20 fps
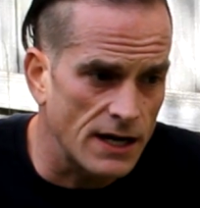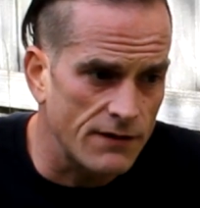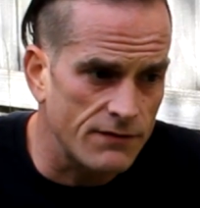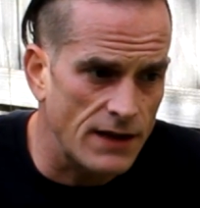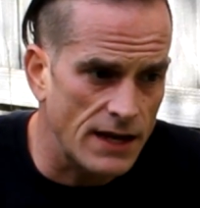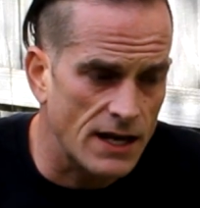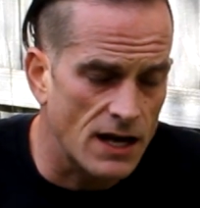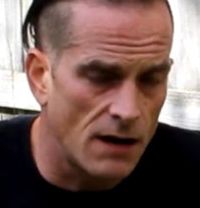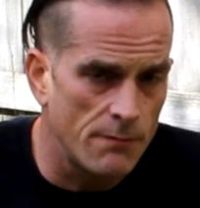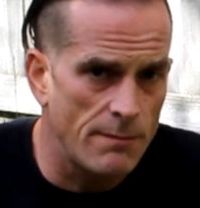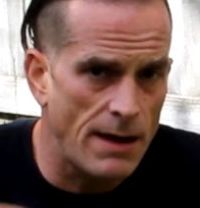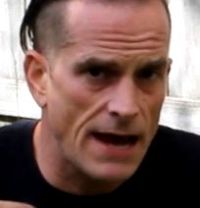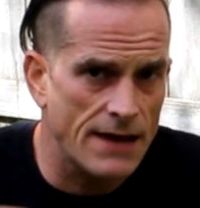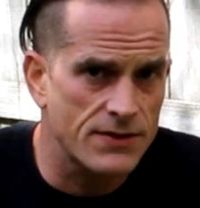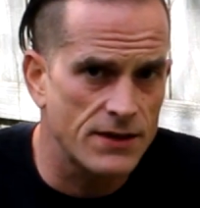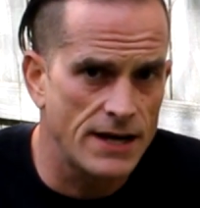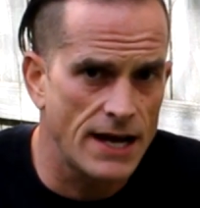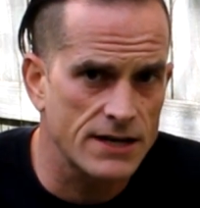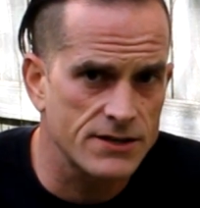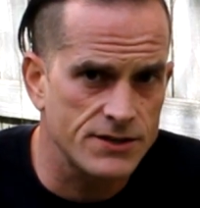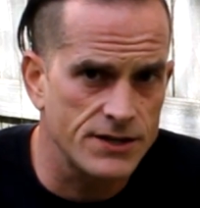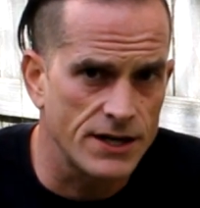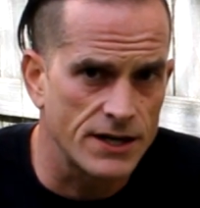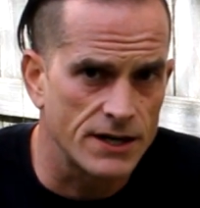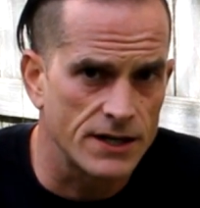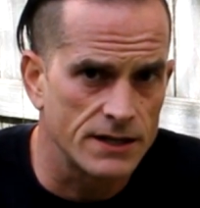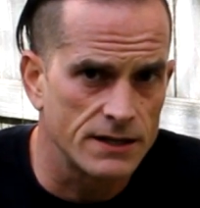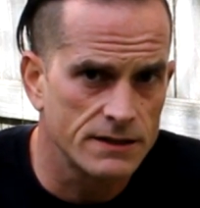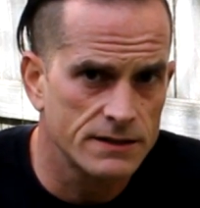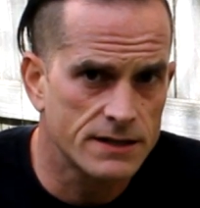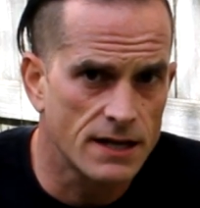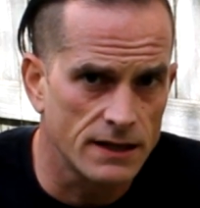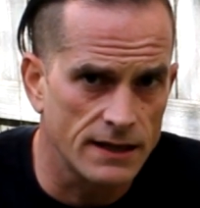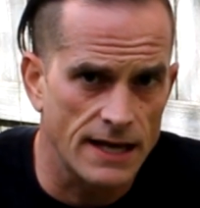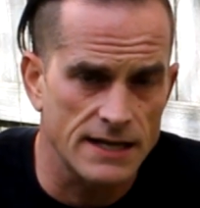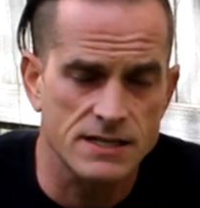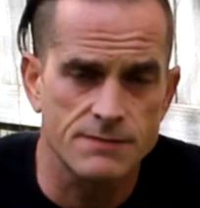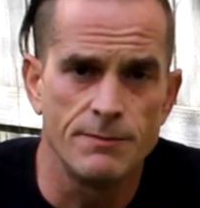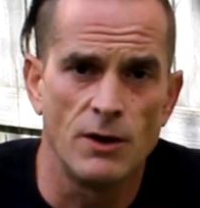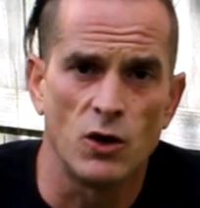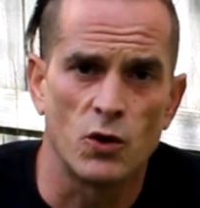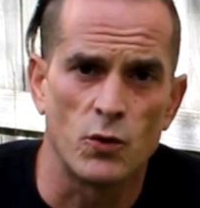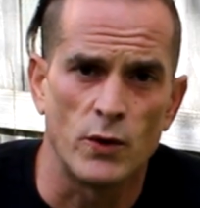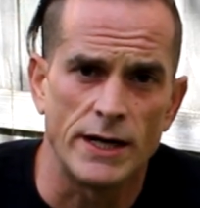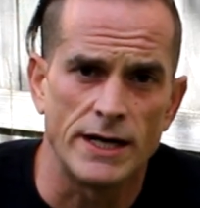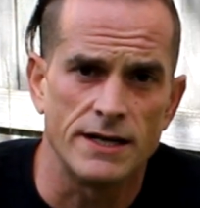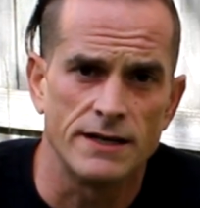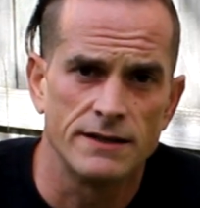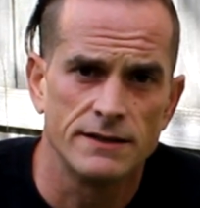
if they come back the next year to less milkweed.